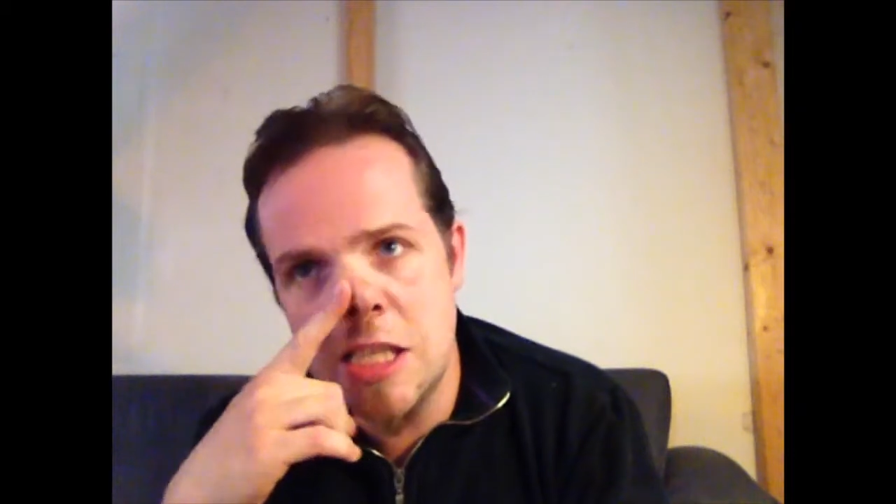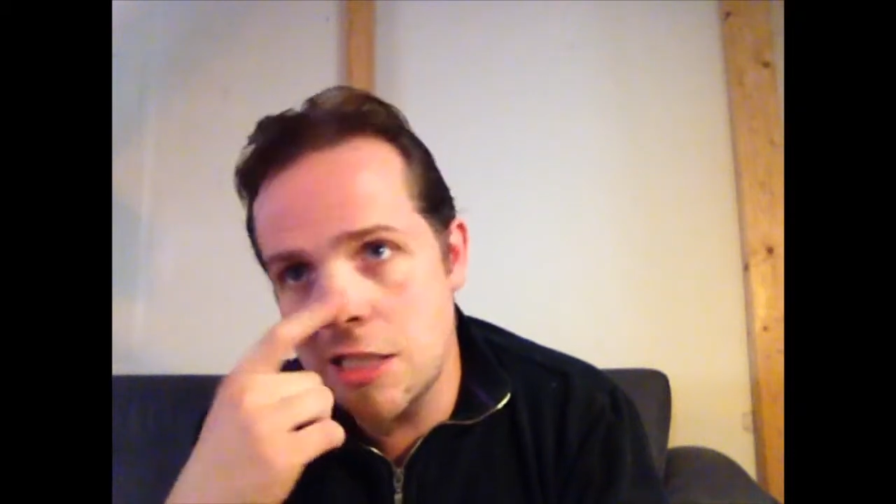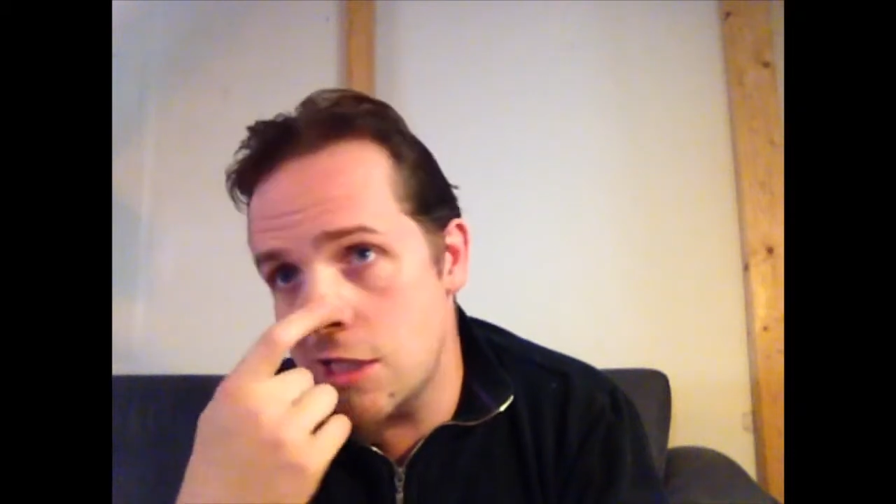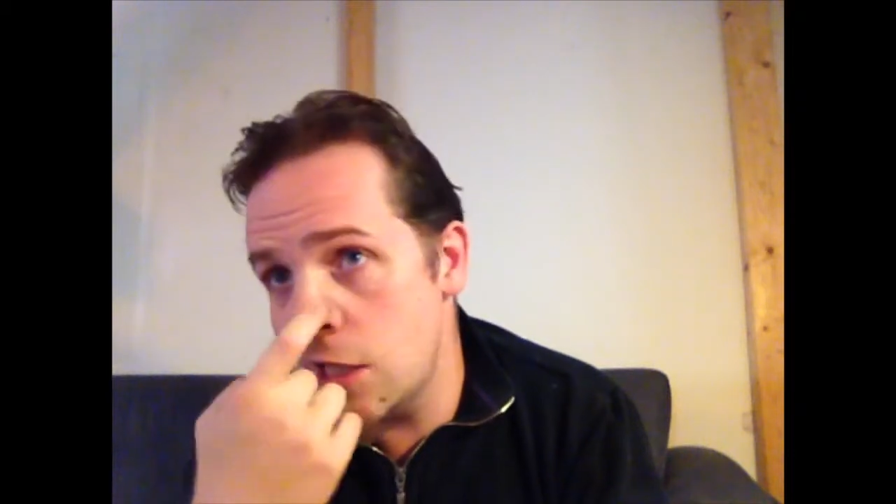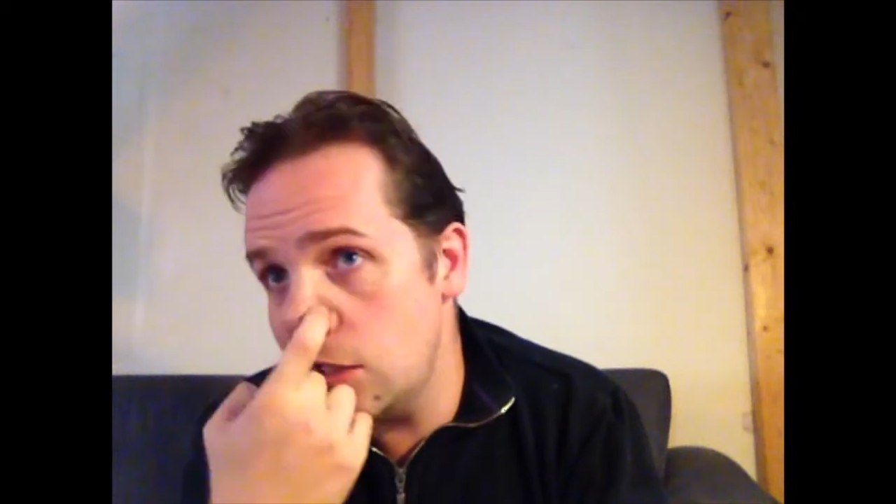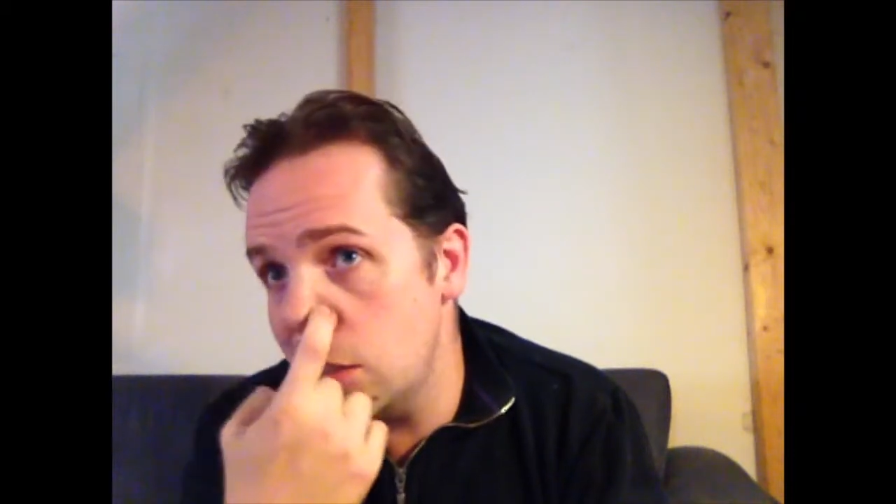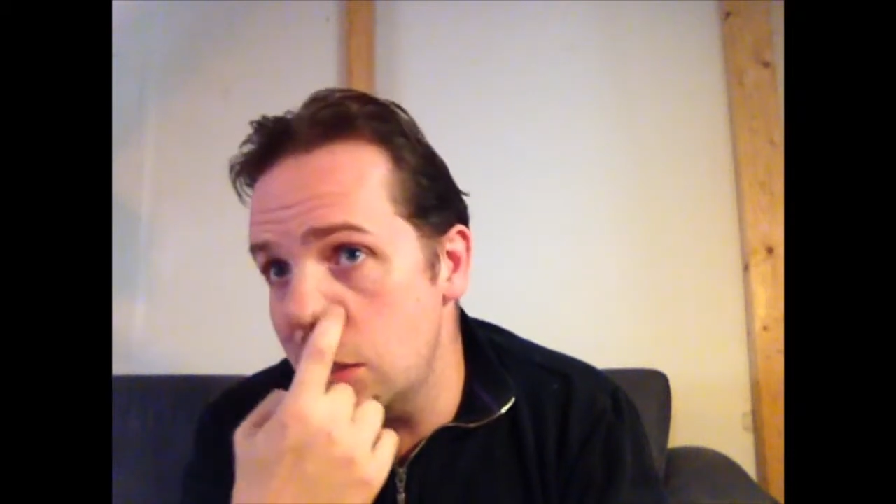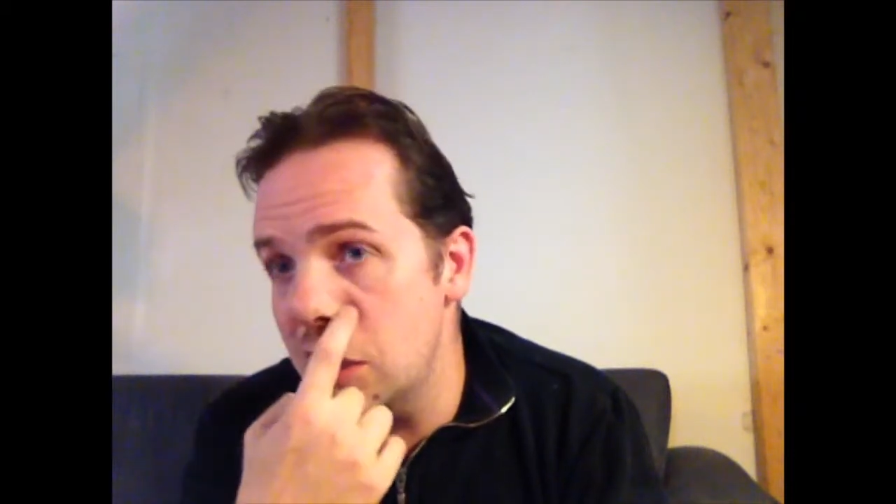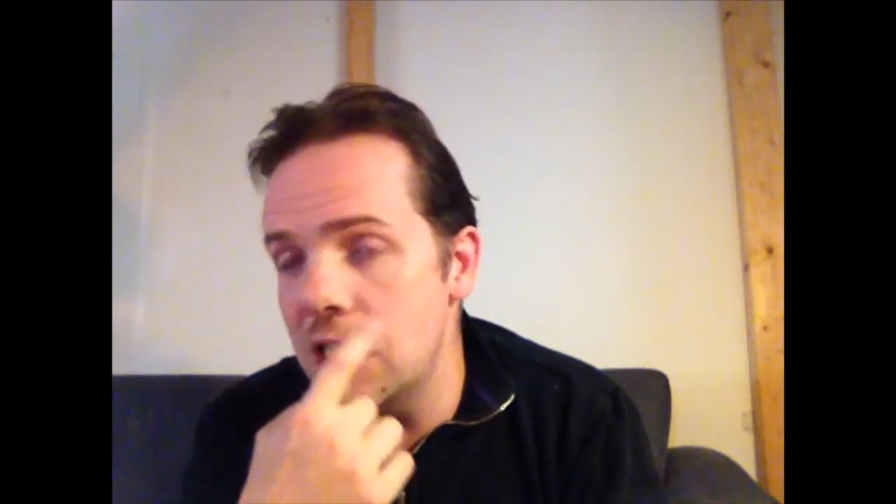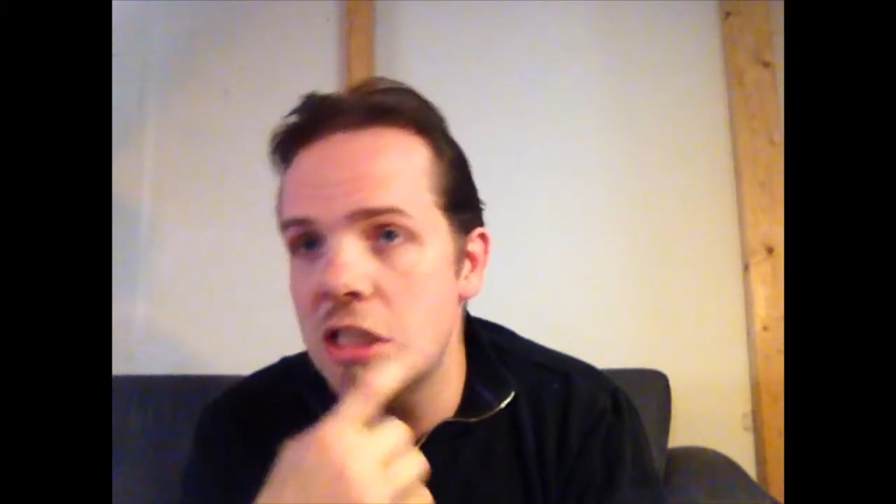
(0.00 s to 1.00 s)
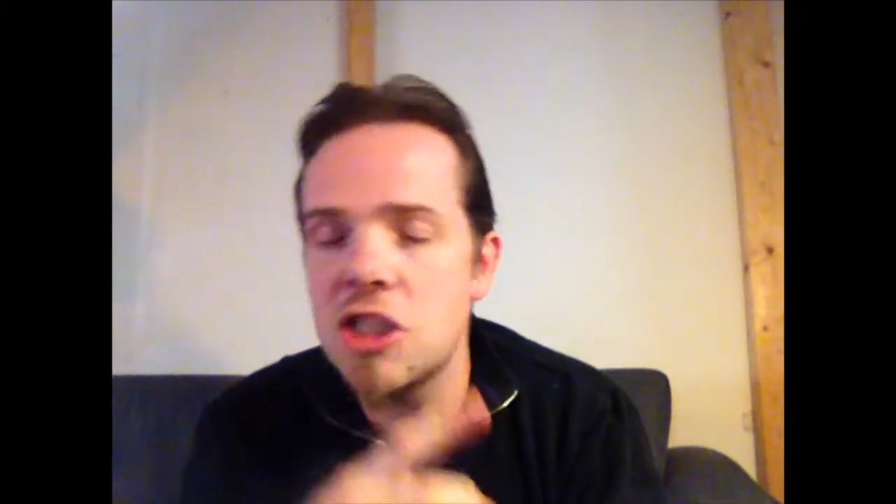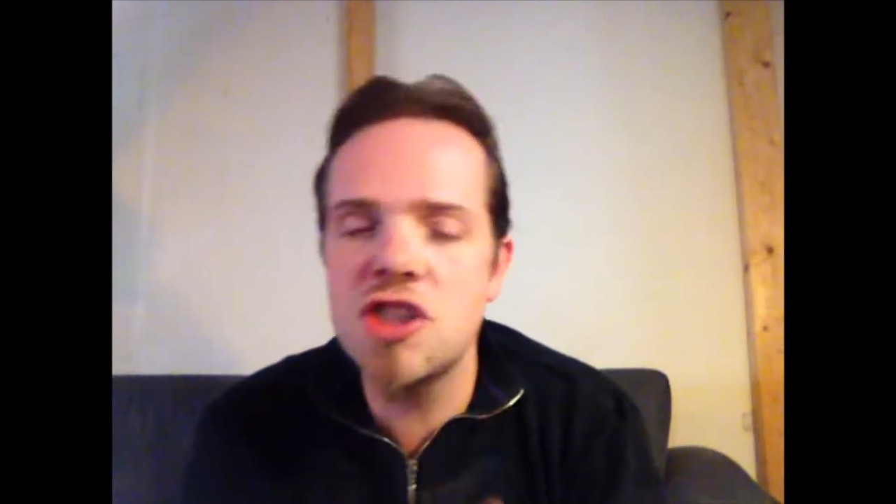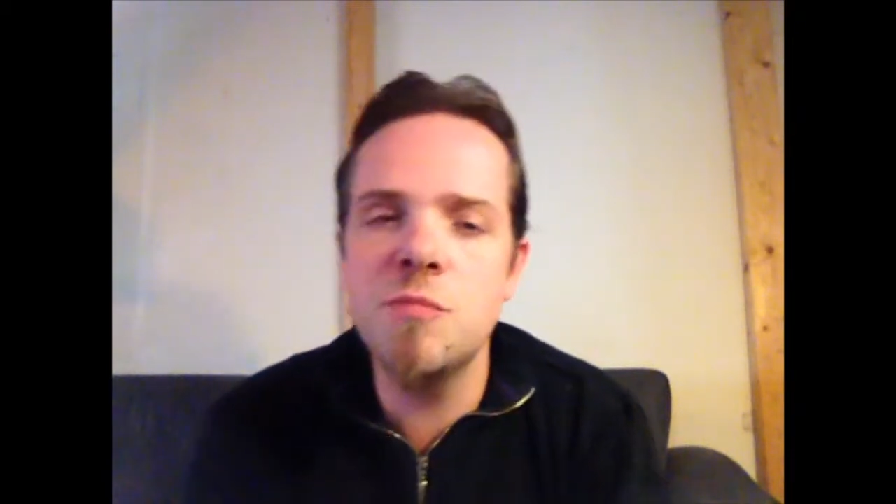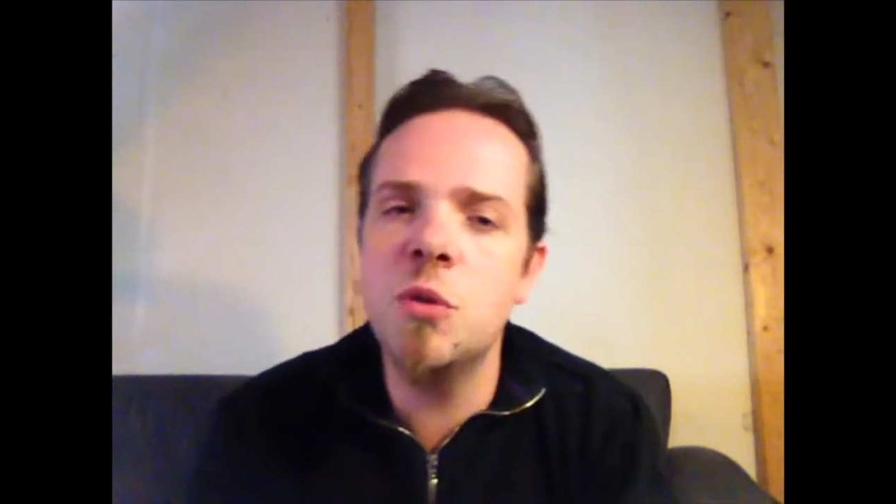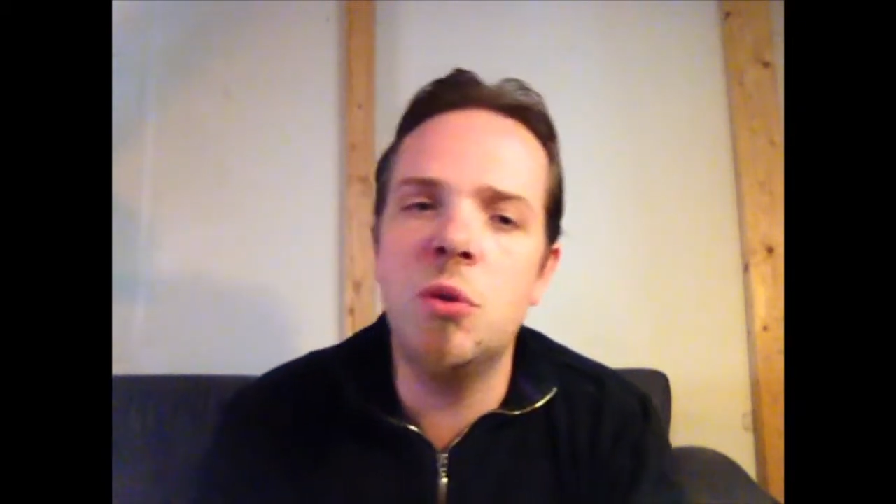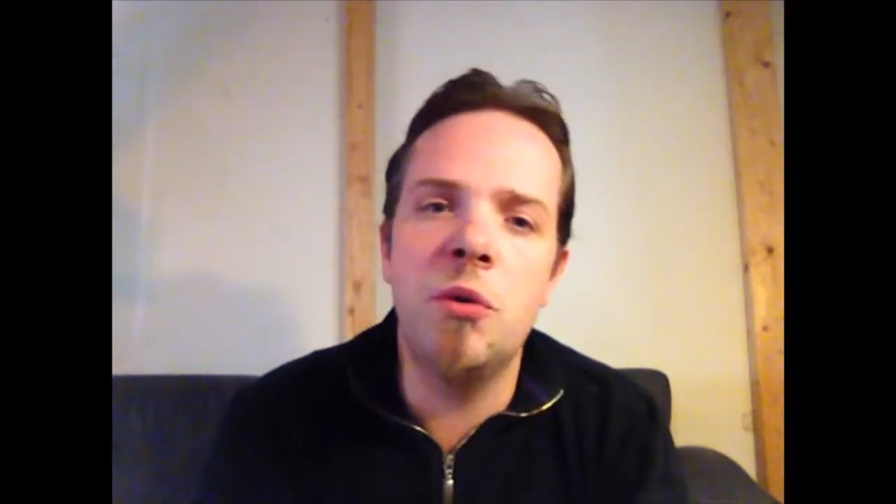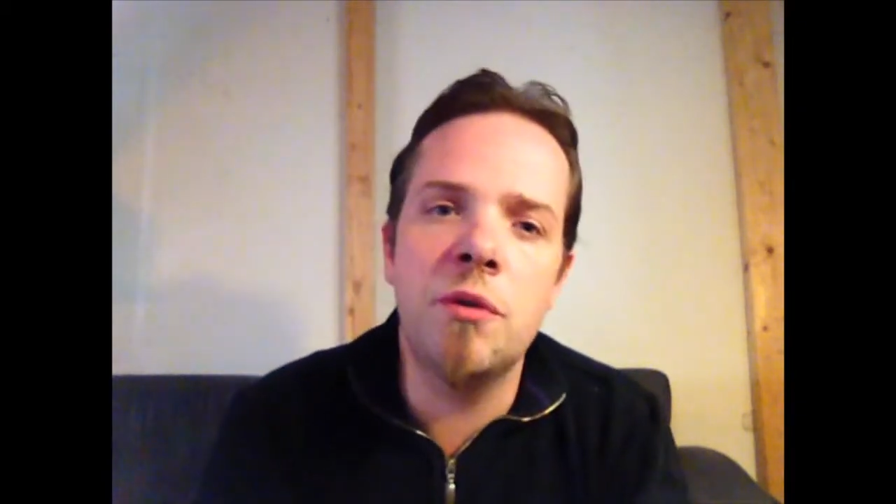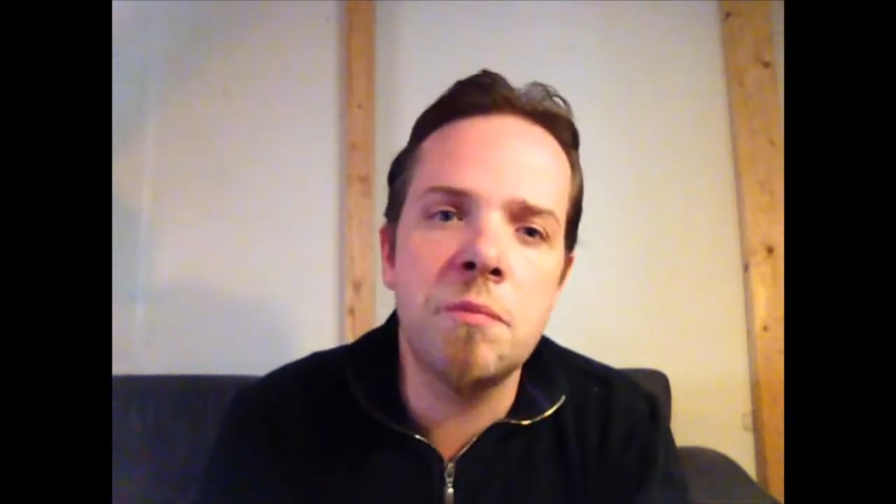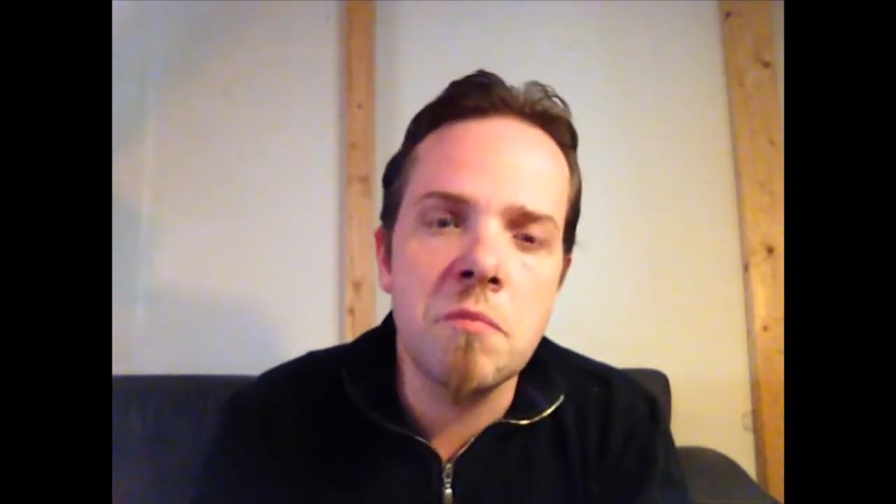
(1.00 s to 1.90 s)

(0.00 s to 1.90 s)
silky smooth.